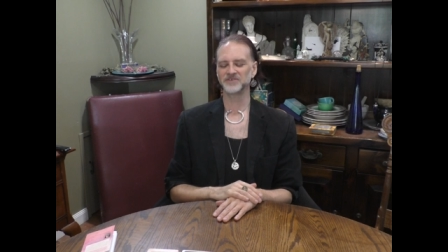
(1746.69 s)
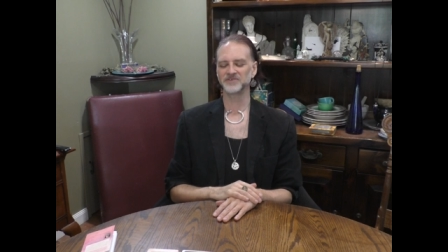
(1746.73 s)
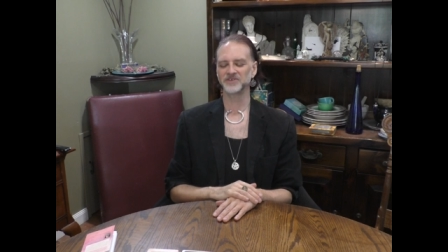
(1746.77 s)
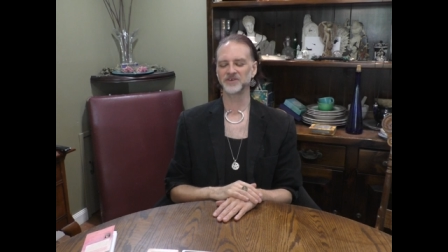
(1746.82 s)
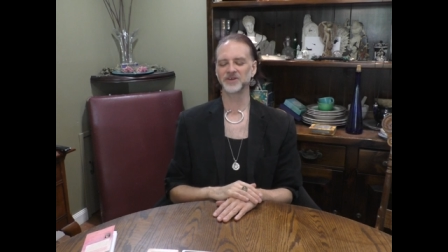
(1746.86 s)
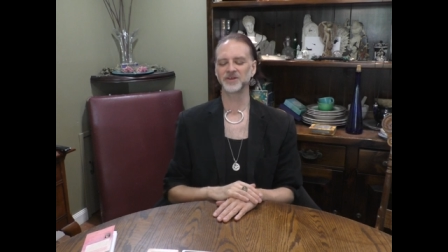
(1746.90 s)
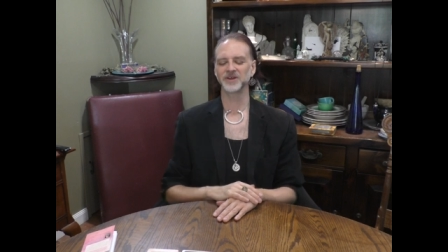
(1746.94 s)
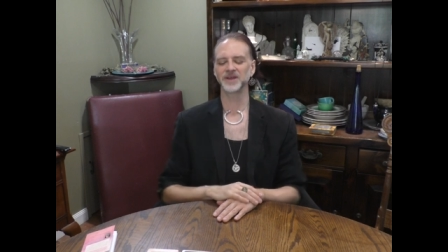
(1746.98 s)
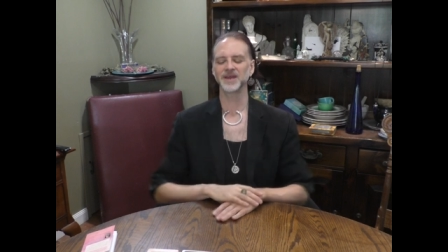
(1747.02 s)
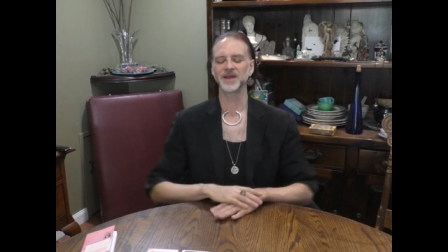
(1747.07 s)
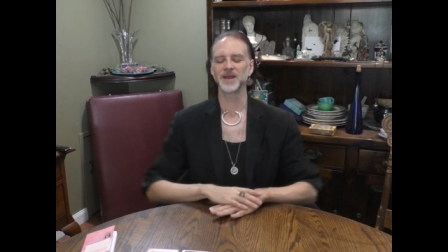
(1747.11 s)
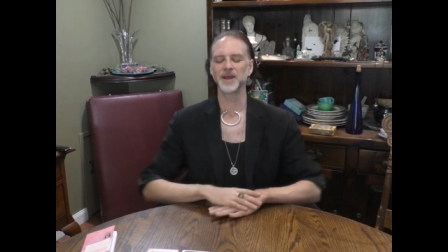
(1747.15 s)

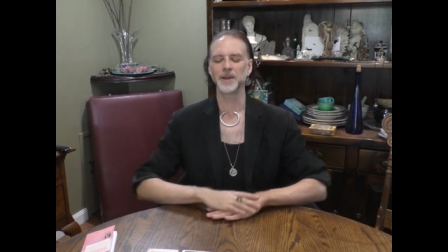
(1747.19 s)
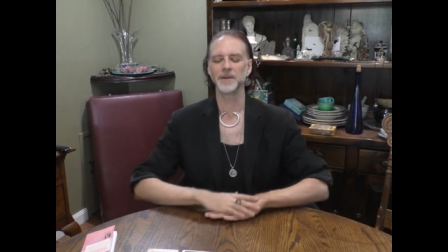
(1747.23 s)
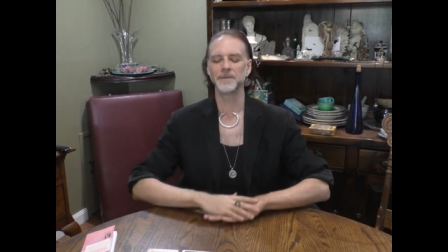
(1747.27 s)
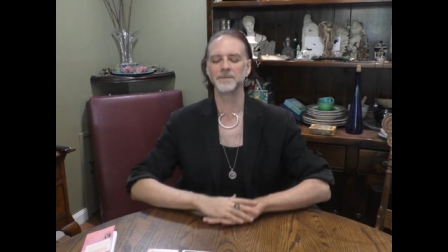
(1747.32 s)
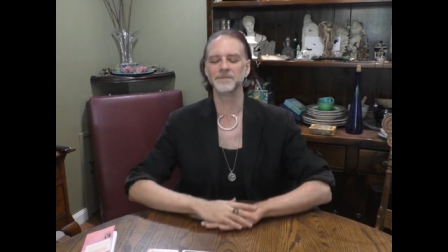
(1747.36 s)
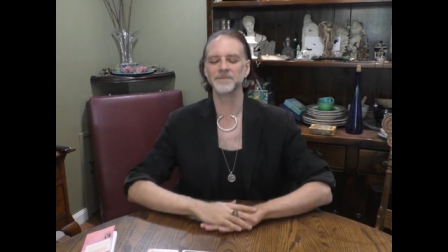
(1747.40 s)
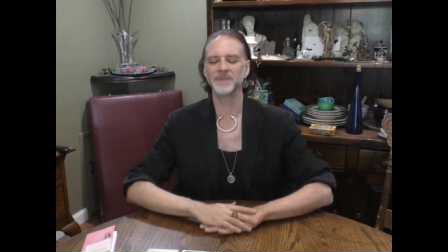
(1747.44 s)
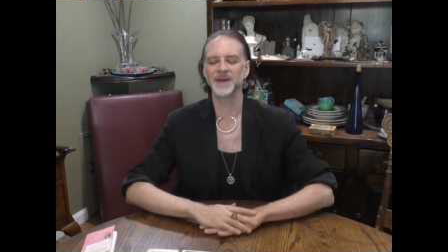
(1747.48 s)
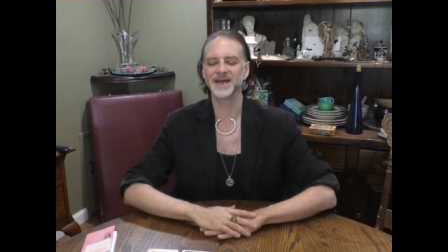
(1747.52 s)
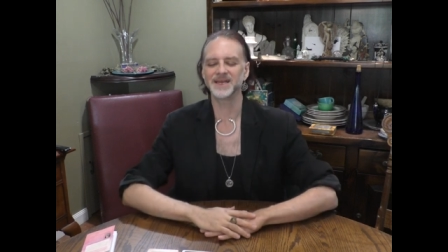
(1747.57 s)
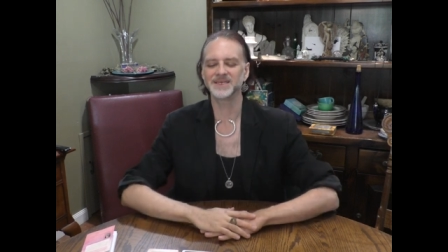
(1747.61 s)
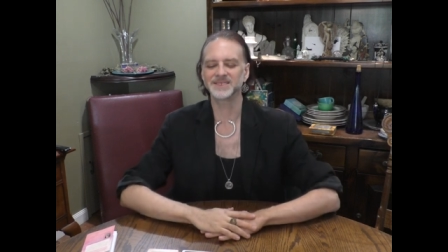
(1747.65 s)
very
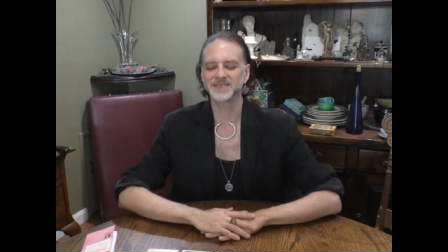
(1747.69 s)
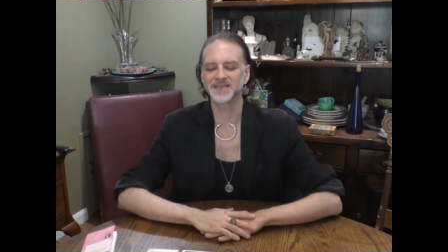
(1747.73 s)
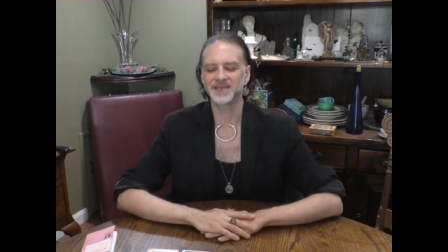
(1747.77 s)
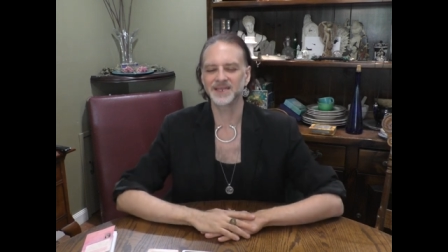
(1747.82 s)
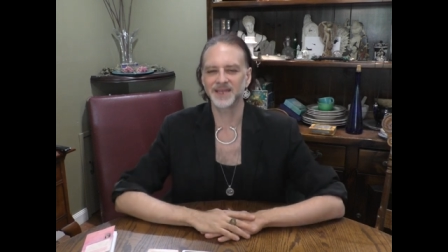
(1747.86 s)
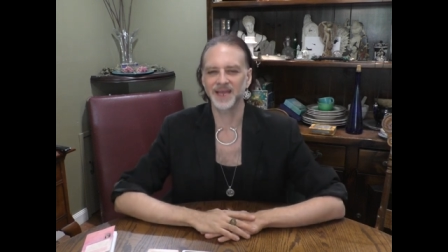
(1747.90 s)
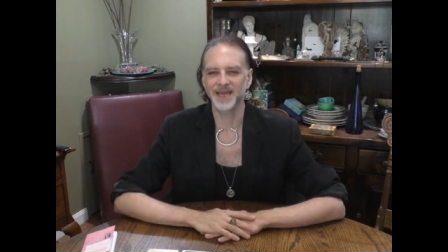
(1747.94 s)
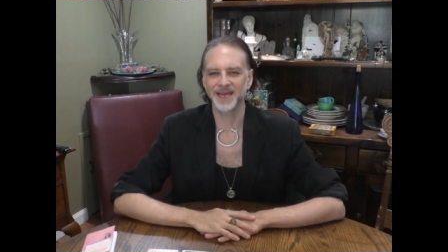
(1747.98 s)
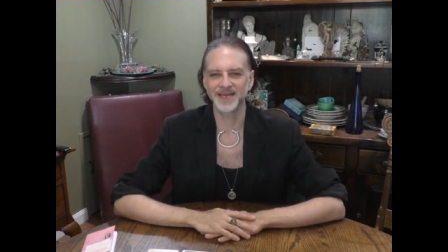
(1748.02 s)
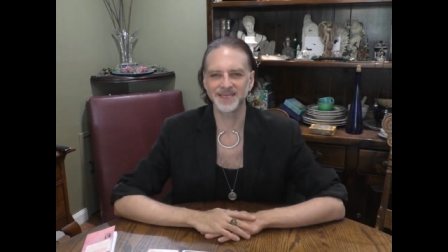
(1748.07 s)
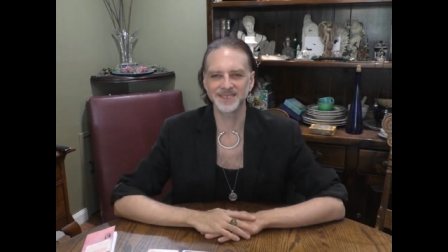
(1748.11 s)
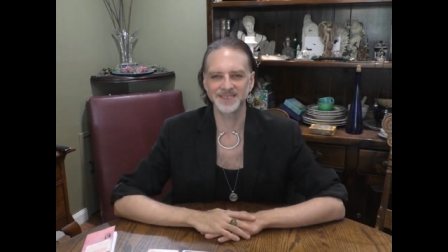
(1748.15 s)
best
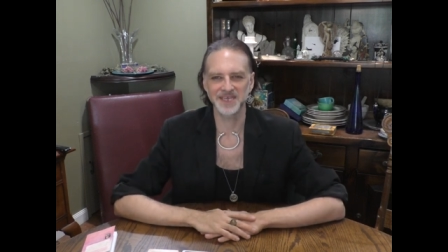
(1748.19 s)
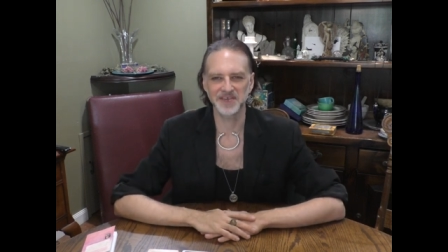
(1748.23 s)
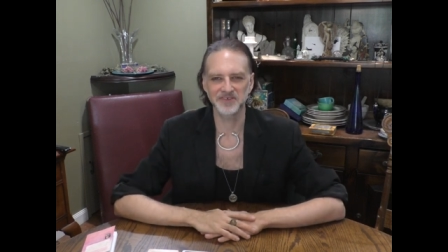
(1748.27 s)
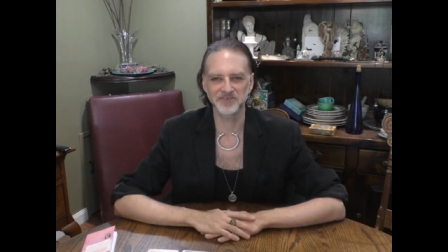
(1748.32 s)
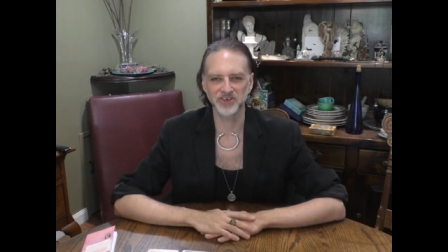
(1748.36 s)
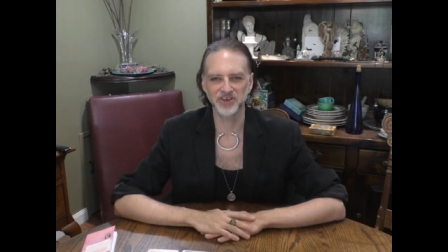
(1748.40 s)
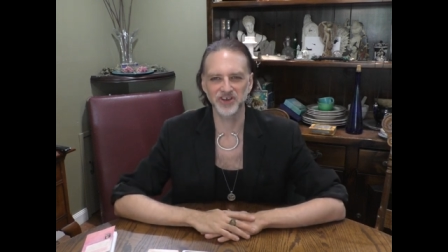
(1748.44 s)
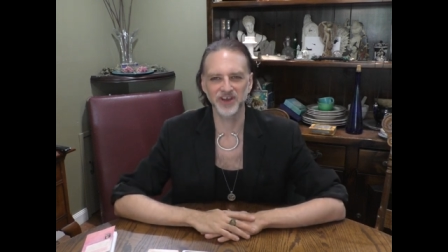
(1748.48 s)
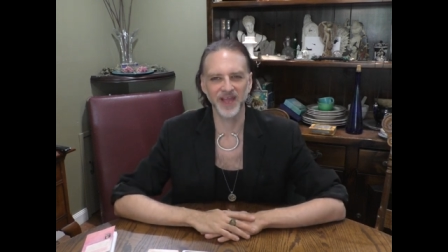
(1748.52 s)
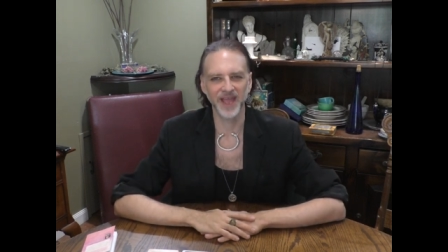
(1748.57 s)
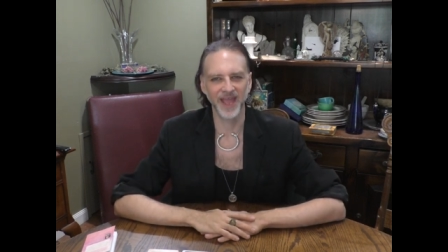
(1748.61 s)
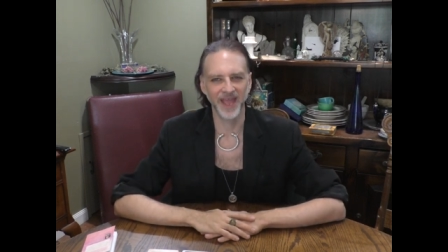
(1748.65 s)
and as
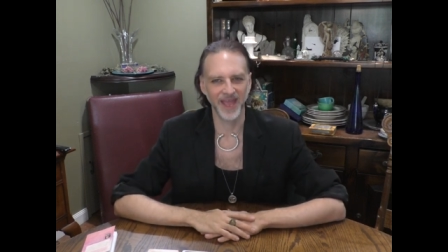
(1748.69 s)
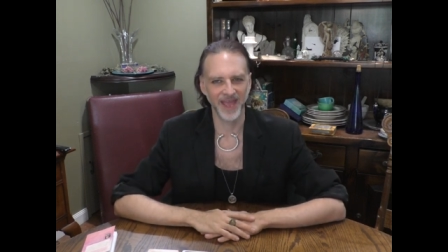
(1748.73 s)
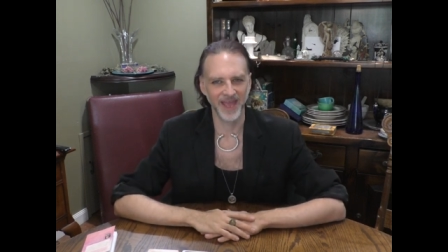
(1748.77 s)
ever.